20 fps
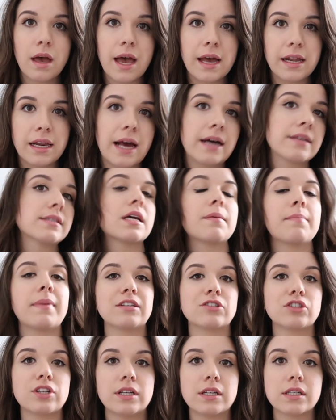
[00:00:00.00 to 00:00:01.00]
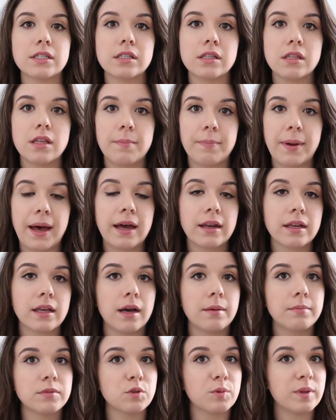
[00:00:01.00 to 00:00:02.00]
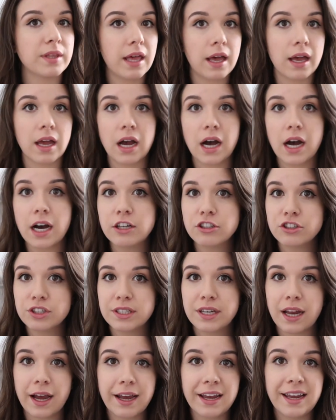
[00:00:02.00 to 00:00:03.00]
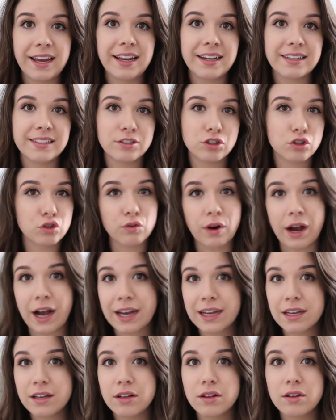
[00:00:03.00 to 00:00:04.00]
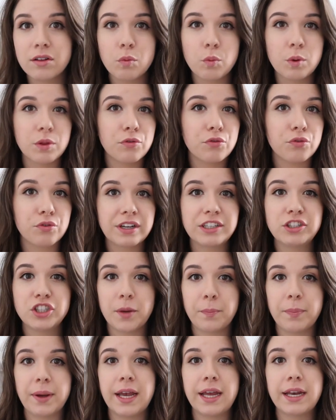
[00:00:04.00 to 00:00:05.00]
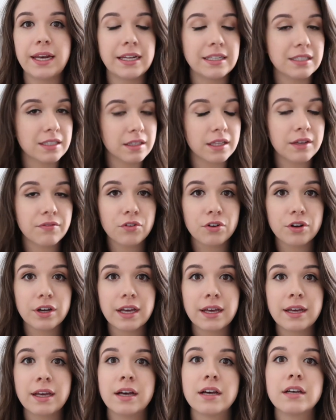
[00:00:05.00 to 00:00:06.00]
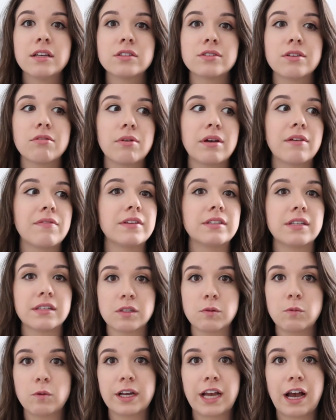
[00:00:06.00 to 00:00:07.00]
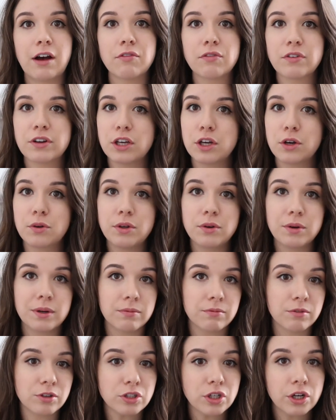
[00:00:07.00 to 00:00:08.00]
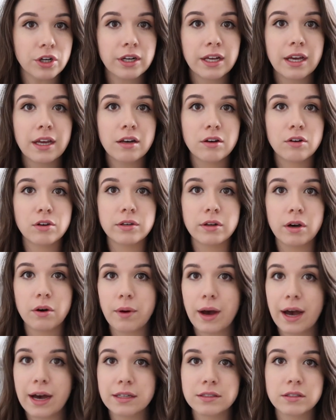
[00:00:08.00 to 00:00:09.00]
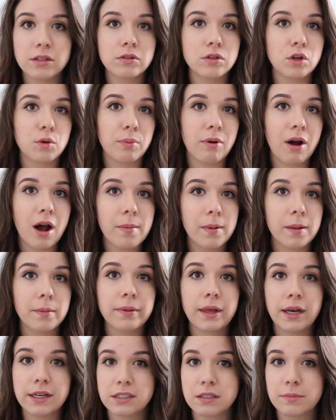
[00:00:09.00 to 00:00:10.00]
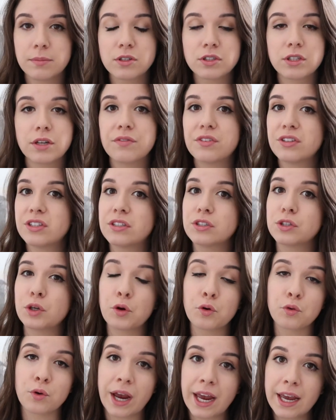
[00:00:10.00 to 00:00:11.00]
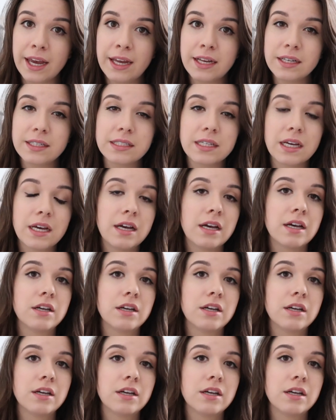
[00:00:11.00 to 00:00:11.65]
And as I mentioned, the bed comes with a 100-night trial with free shipping and delivery. So if it doesn't work out for you, you can return it, no hassle, no problem. Customer service is great.